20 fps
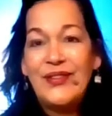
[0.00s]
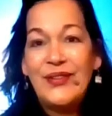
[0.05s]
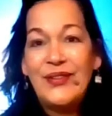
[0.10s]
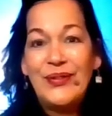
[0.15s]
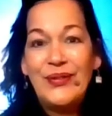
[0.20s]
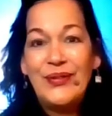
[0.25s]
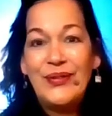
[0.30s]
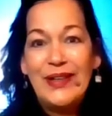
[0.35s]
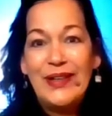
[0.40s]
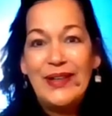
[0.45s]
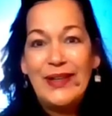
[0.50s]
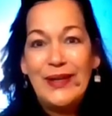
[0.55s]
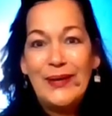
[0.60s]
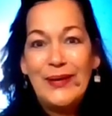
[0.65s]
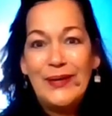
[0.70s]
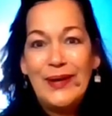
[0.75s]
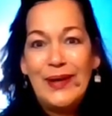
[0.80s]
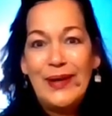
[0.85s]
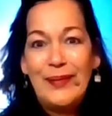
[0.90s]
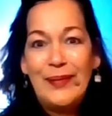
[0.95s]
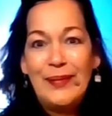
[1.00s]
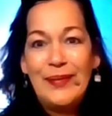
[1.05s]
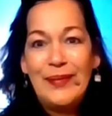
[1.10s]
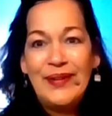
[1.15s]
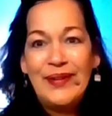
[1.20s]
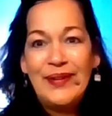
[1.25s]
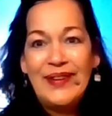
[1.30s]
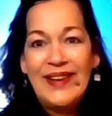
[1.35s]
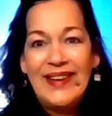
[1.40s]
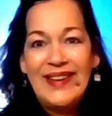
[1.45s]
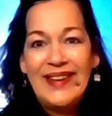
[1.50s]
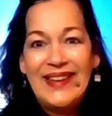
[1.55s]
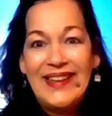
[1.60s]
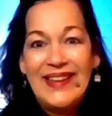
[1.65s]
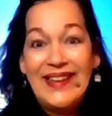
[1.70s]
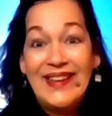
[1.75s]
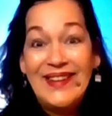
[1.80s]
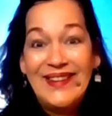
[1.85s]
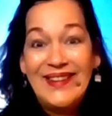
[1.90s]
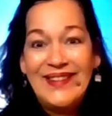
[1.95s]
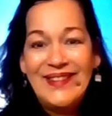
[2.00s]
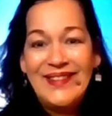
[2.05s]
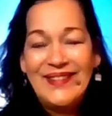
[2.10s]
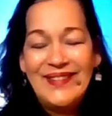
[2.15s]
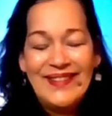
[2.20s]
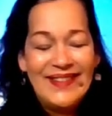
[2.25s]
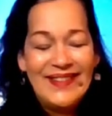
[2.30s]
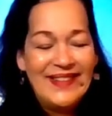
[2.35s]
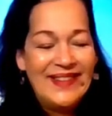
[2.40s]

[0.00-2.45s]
soon, Leo. Happy birthday, Leo.